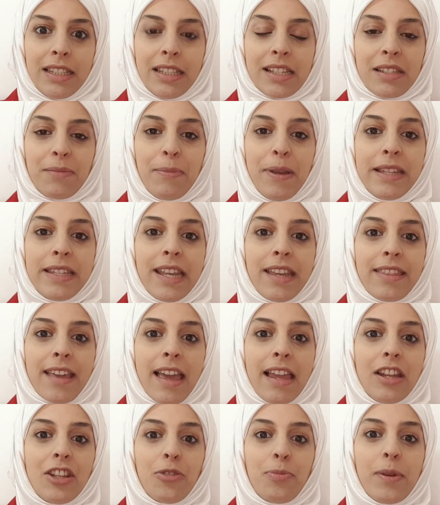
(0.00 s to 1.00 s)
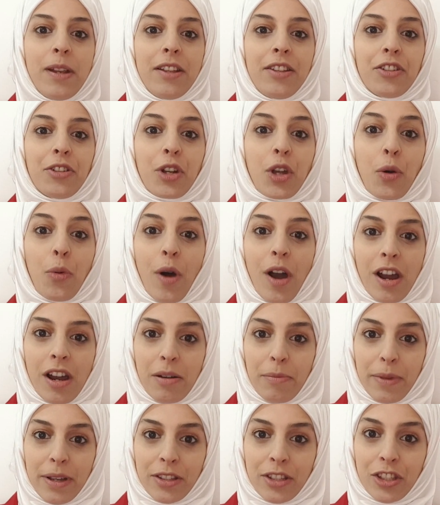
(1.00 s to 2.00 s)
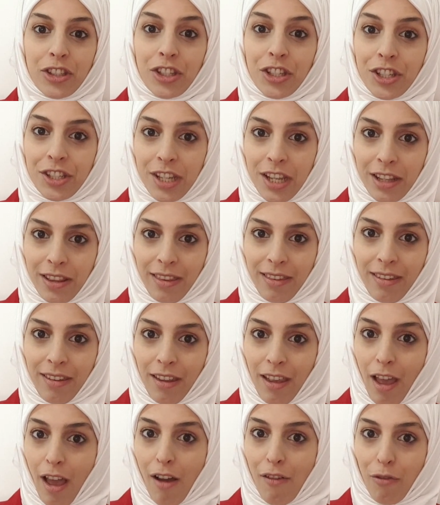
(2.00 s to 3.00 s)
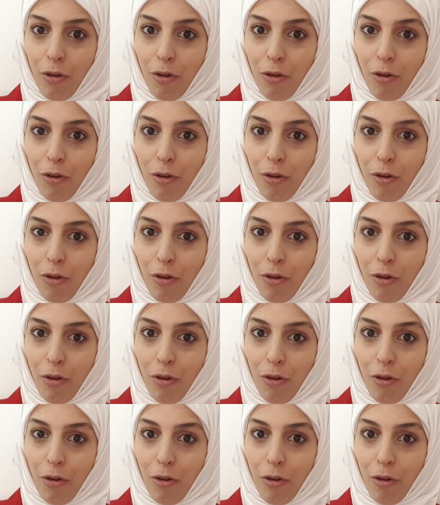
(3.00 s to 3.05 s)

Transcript: Does meeting the eligibility requirements to sit